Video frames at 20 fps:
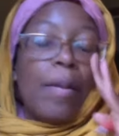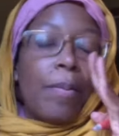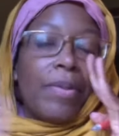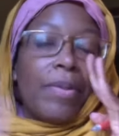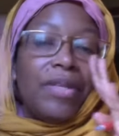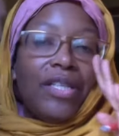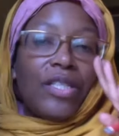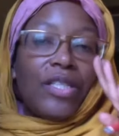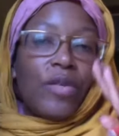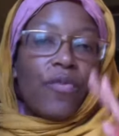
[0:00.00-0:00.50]

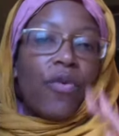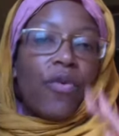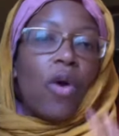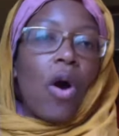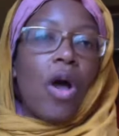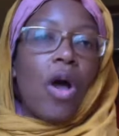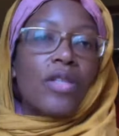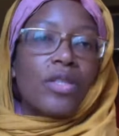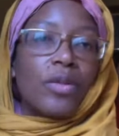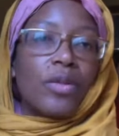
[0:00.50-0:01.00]
but these are for
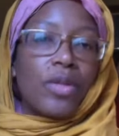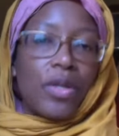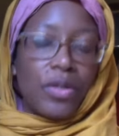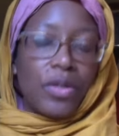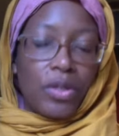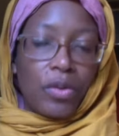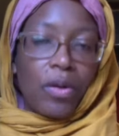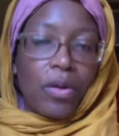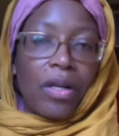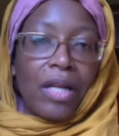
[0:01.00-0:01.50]
also
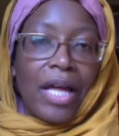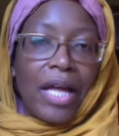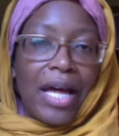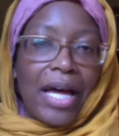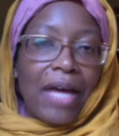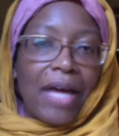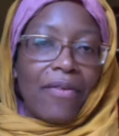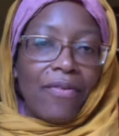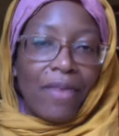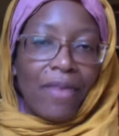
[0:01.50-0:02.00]
those who are
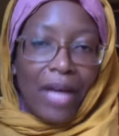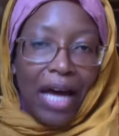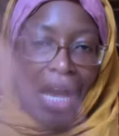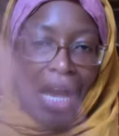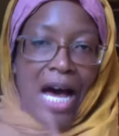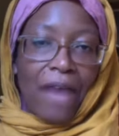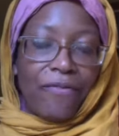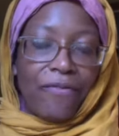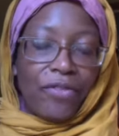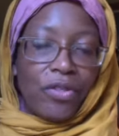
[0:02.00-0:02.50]
alive
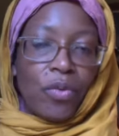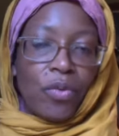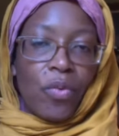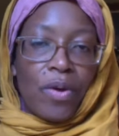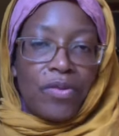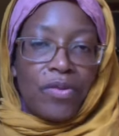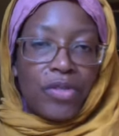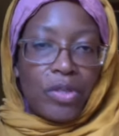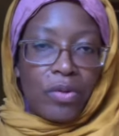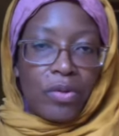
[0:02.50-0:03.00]
after the
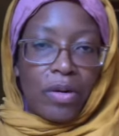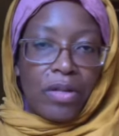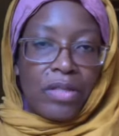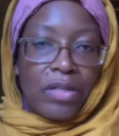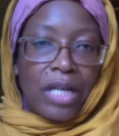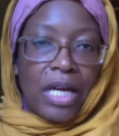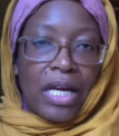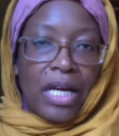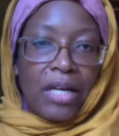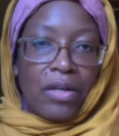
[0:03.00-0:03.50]
ones who
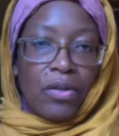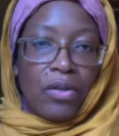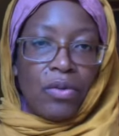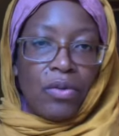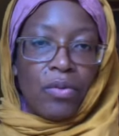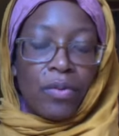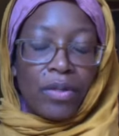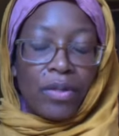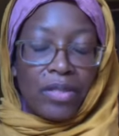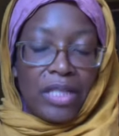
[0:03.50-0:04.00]

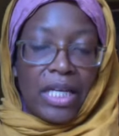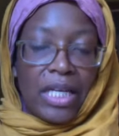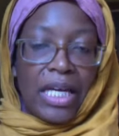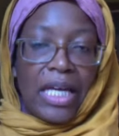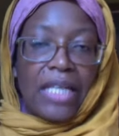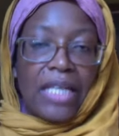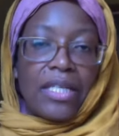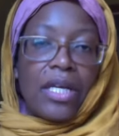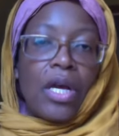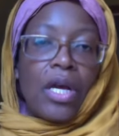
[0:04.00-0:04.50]
were
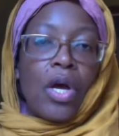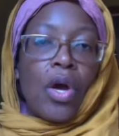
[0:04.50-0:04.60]
dead